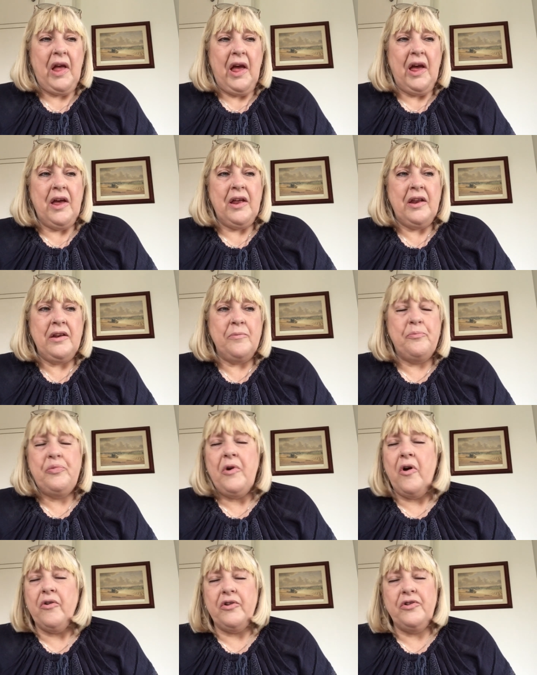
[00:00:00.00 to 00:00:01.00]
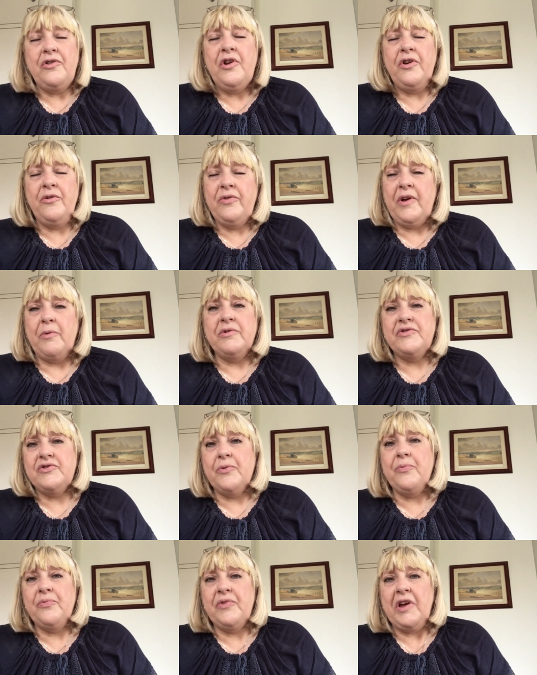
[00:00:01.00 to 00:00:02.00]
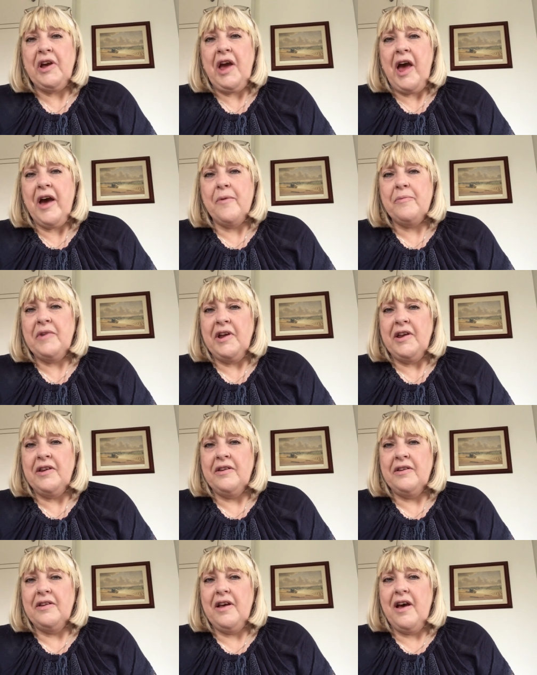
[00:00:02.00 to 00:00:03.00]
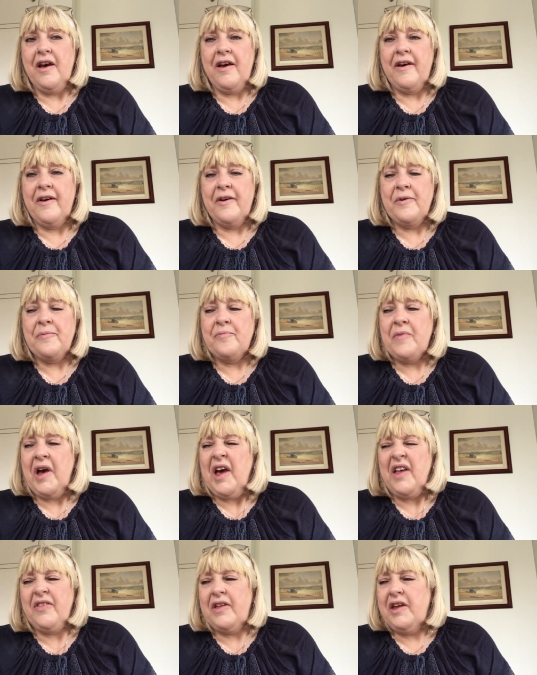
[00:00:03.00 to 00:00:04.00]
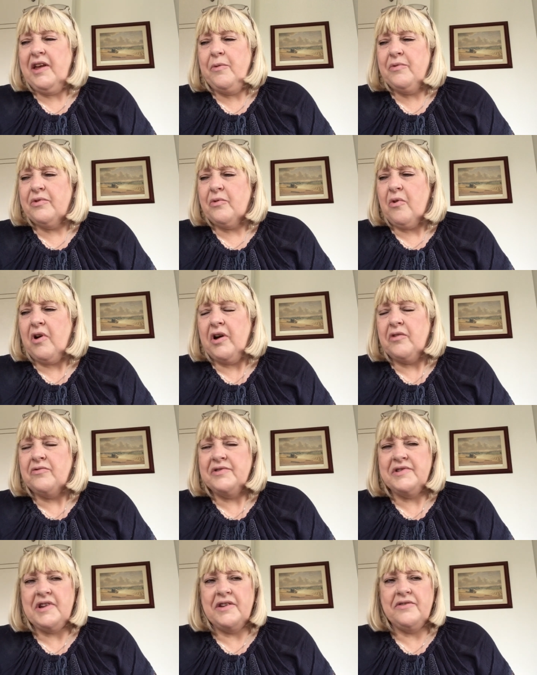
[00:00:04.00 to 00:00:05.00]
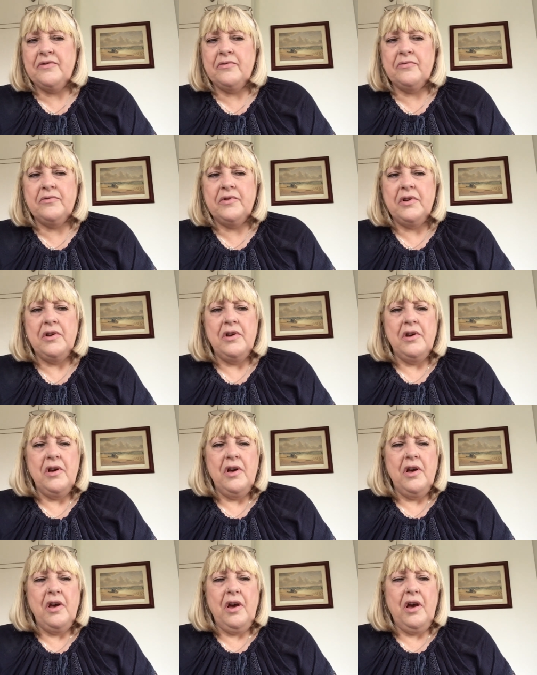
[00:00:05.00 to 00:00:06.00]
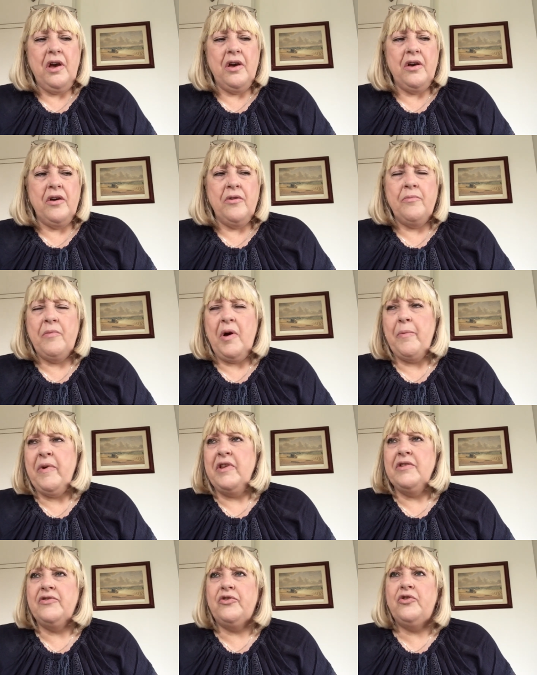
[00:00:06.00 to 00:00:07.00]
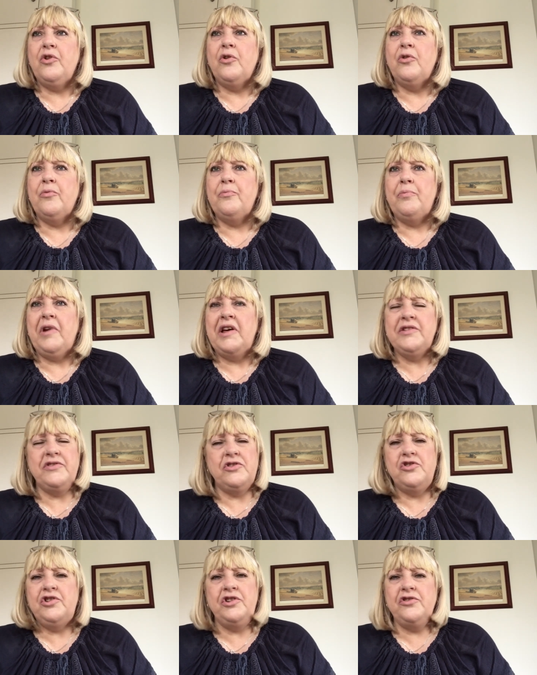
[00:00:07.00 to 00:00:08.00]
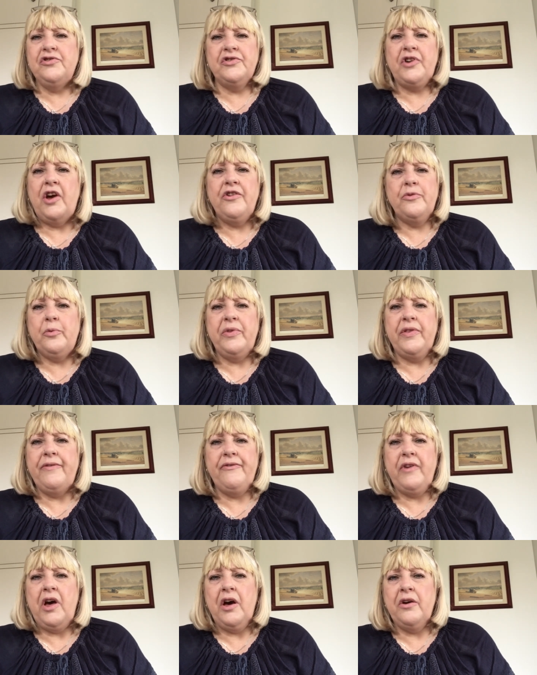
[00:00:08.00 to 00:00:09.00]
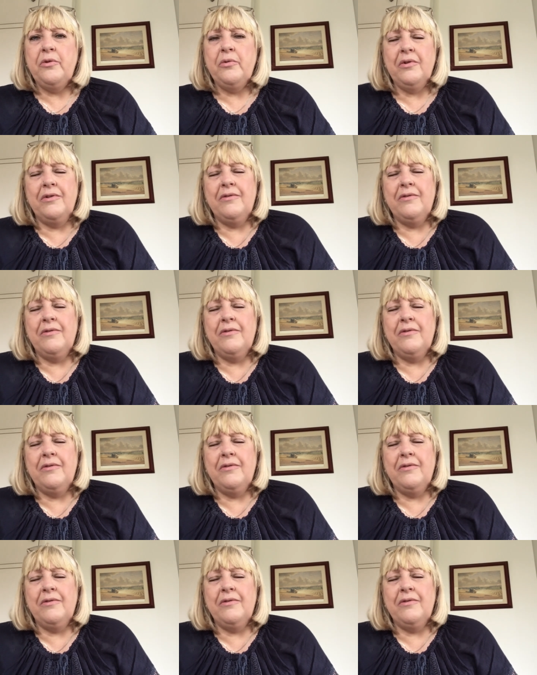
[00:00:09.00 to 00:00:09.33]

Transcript: and Brock knew there was something happening, um, and he was quite unsettled. Um, I mean, Storm, bless her, she just goes with the flow.